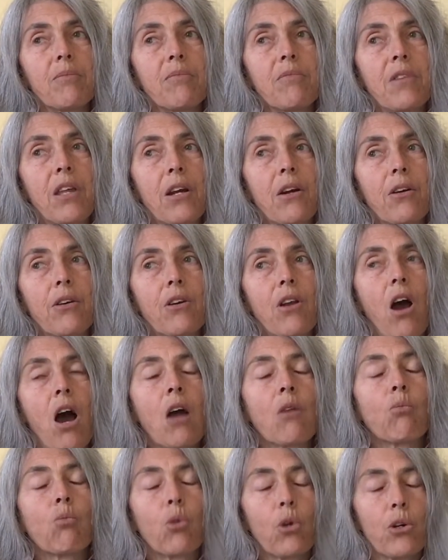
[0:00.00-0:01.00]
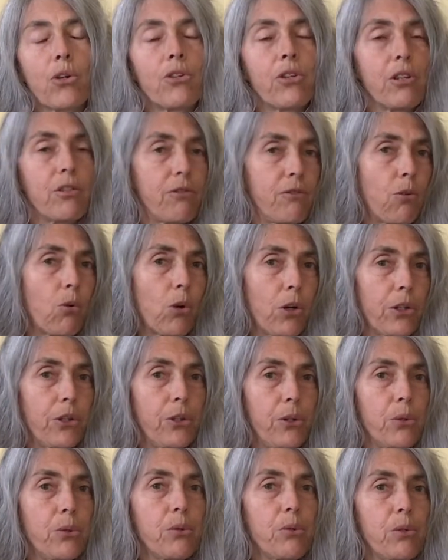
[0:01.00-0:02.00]
they're not worth it for
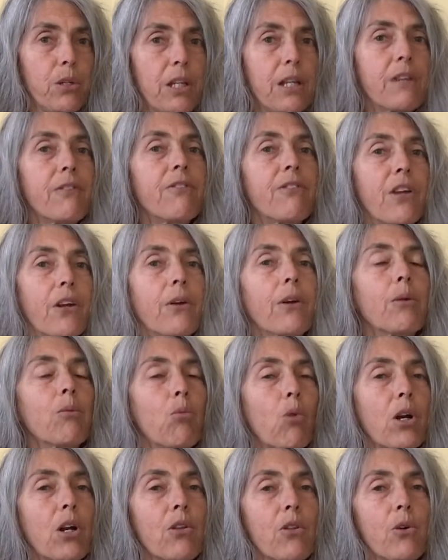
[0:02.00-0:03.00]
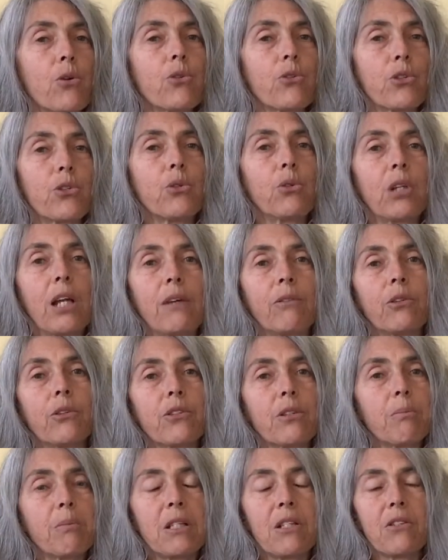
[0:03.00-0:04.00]
you. If they're in one of those two
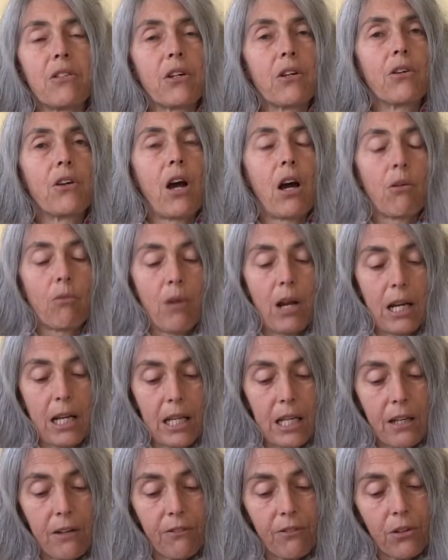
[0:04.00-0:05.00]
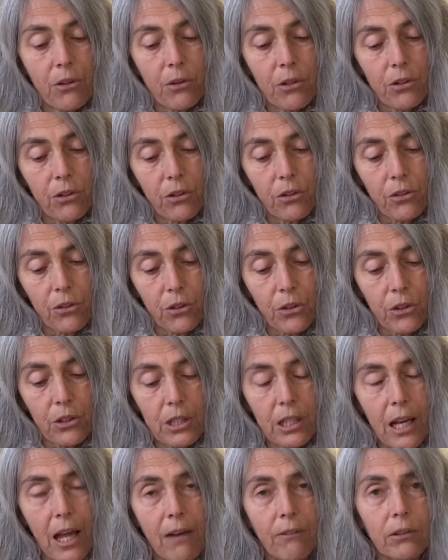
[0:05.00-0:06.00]
levels, it means they're not ready. If they're in the
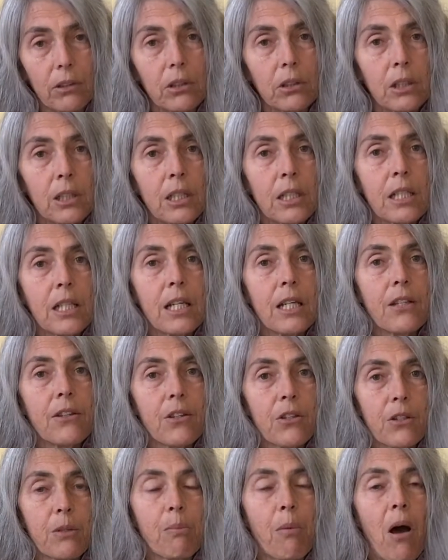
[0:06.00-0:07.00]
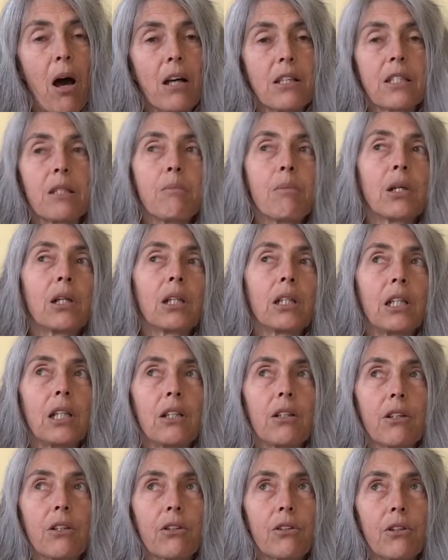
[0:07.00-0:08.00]
third level, there's a
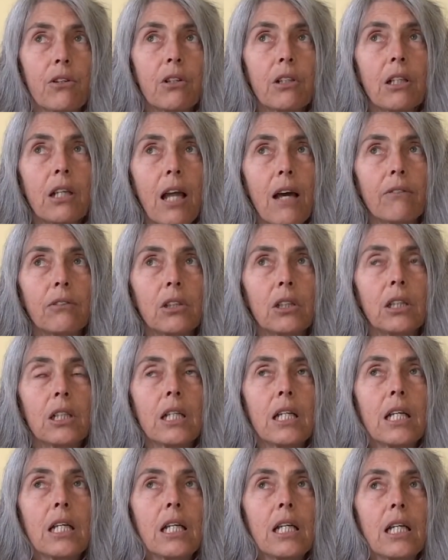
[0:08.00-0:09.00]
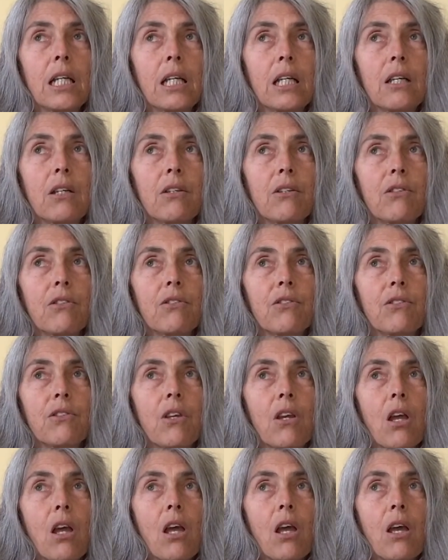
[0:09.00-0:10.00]
possibility. The third level is